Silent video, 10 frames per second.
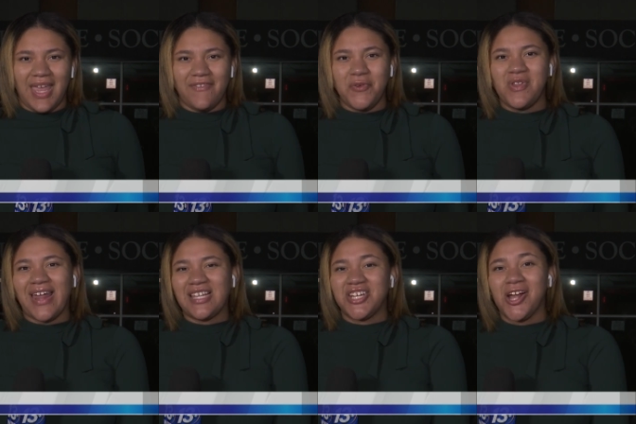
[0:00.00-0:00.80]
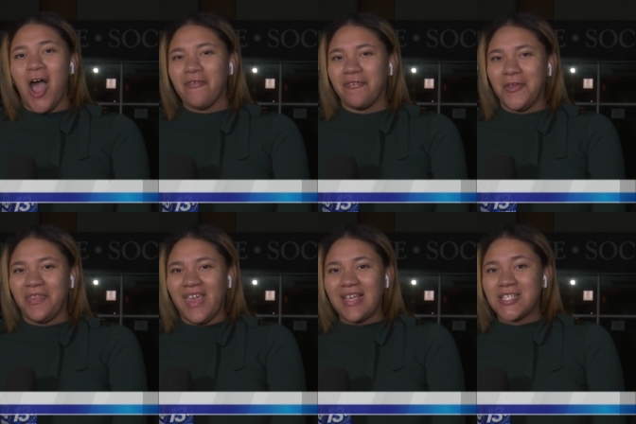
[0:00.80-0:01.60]
If you would like to check off a few
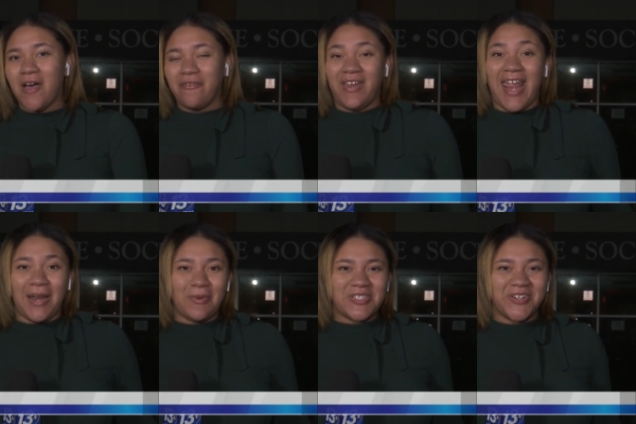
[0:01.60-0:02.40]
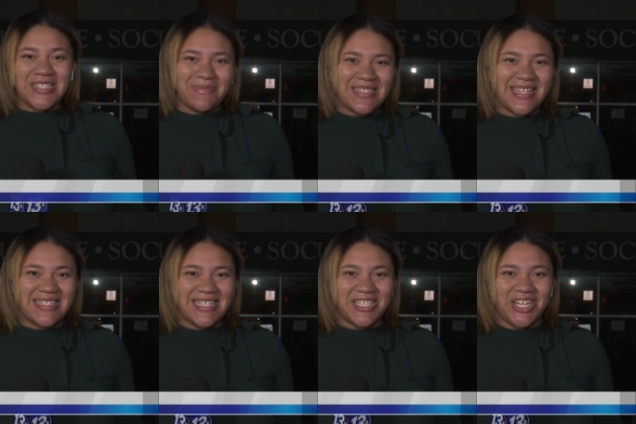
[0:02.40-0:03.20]
things off of an animal's Christmas list
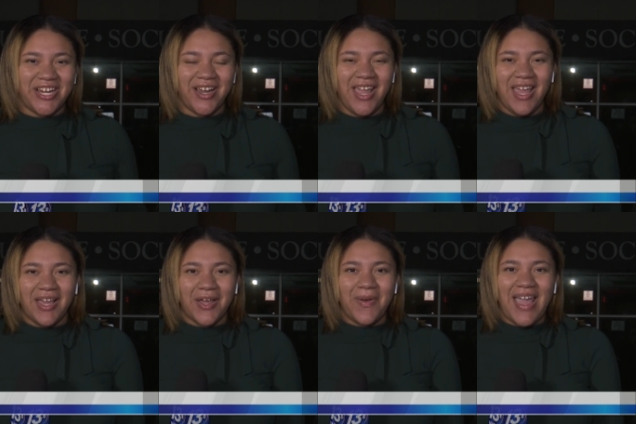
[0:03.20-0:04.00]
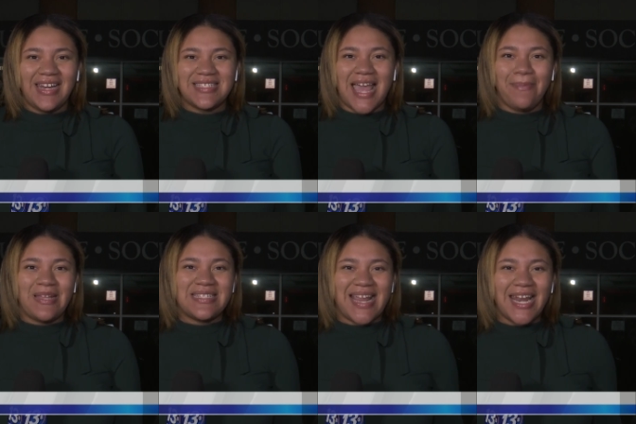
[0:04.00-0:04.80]
this year, go ahead and type in
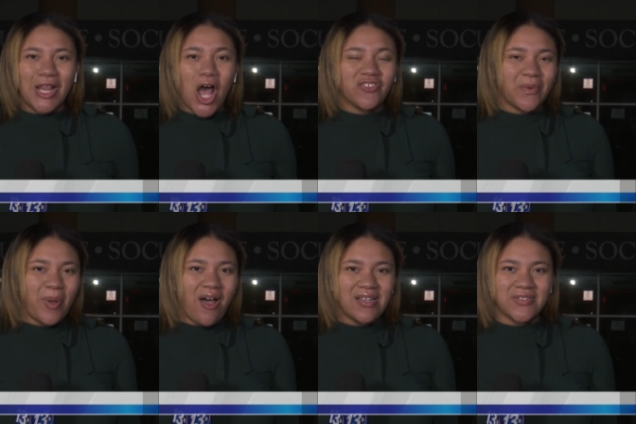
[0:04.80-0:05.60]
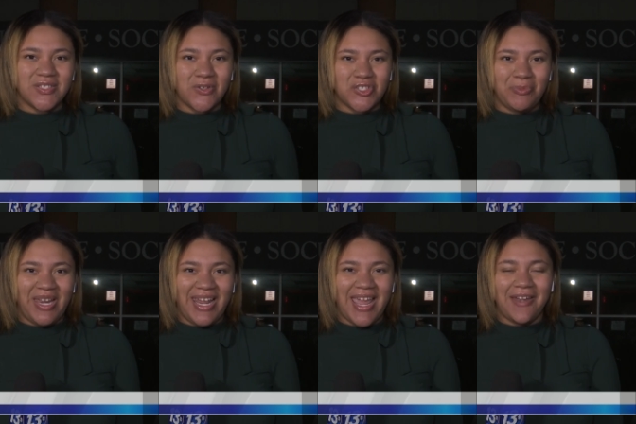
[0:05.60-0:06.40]
Santa Claus for Paws on social
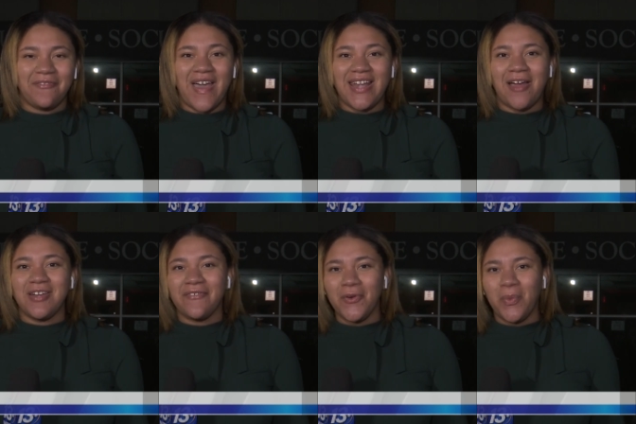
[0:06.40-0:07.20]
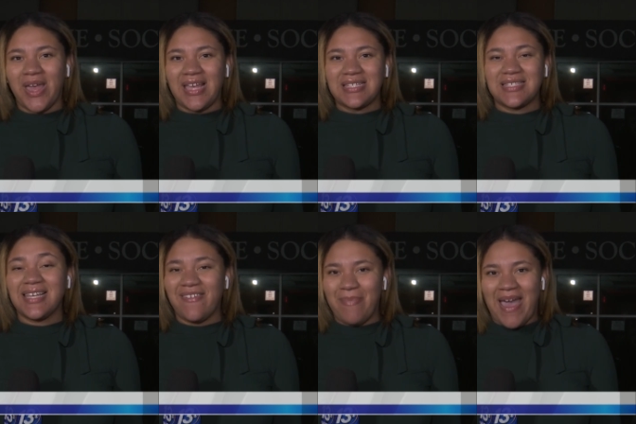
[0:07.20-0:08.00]
media and find out different ways to
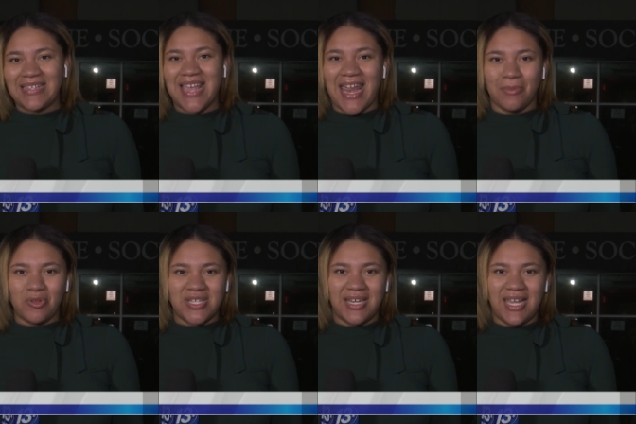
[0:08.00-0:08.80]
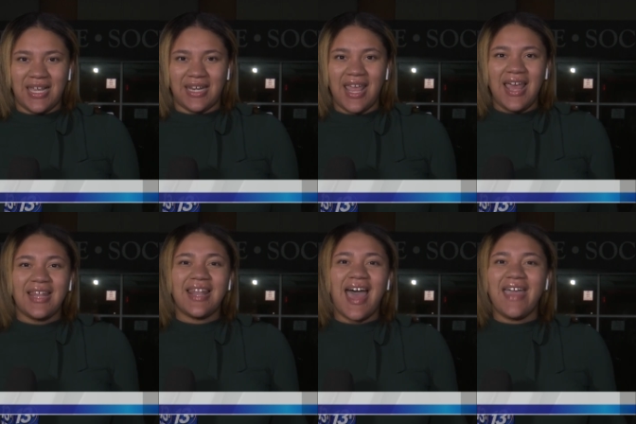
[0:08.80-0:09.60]
give back to animals in need.
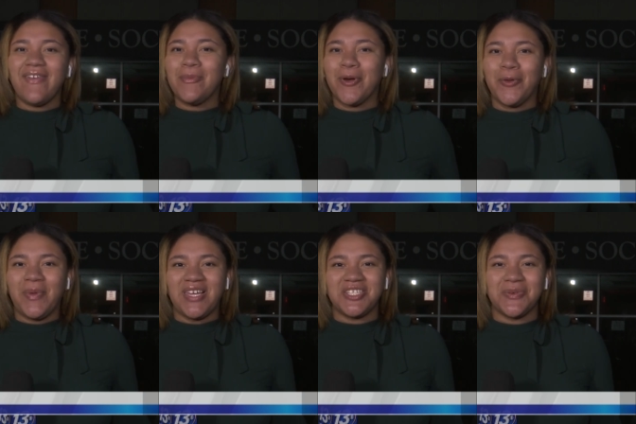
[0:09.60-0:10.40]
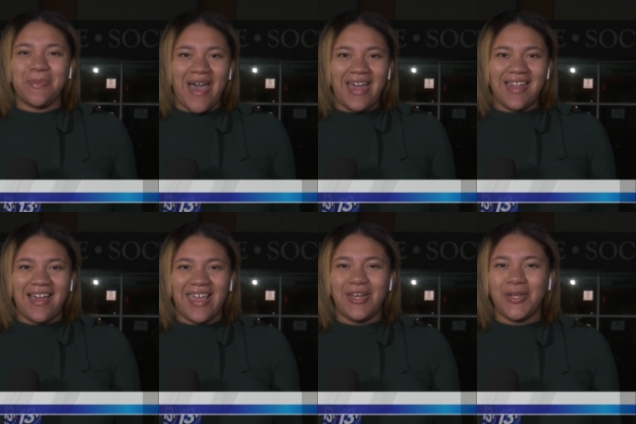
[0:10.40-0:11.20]
Live in Myrtle Beach, Maya
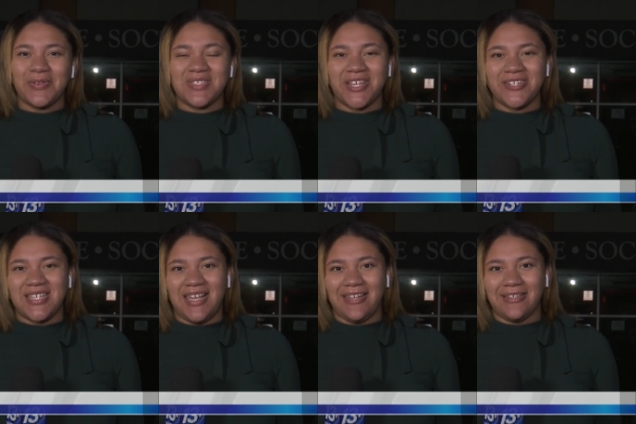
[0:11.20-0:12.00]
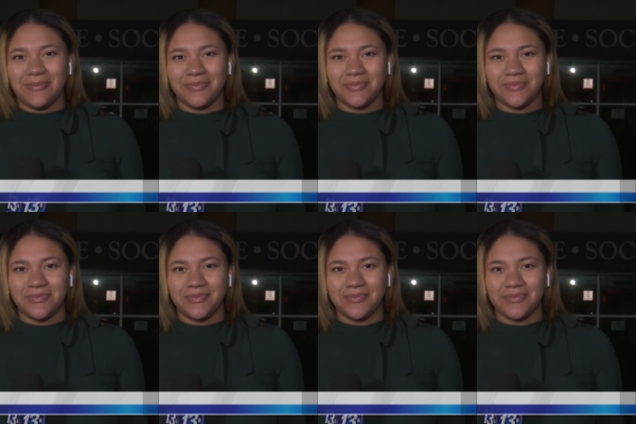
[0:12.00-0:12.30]
Lockett News 13.